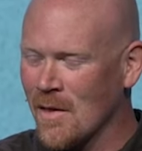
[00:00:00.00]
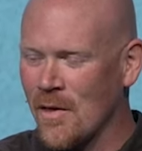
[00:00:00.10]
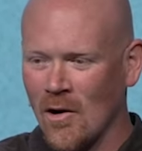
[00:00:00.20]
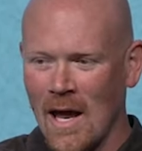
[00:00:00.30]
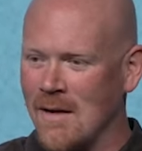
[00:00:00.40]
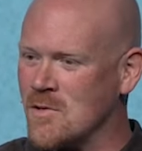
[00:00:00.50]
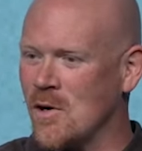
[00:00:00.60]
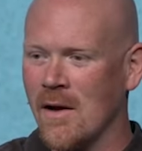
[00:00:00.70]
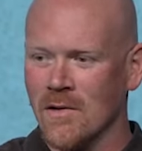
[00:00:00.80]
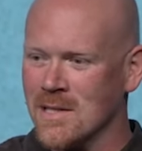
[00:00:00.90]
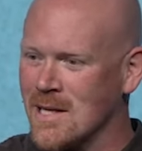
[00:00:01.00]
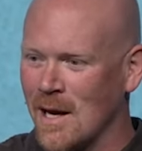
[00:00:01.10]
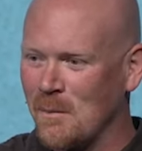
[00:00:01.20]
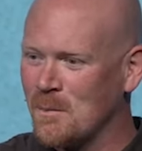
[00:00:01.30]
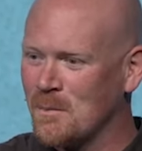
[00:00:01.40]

their lives are never the same.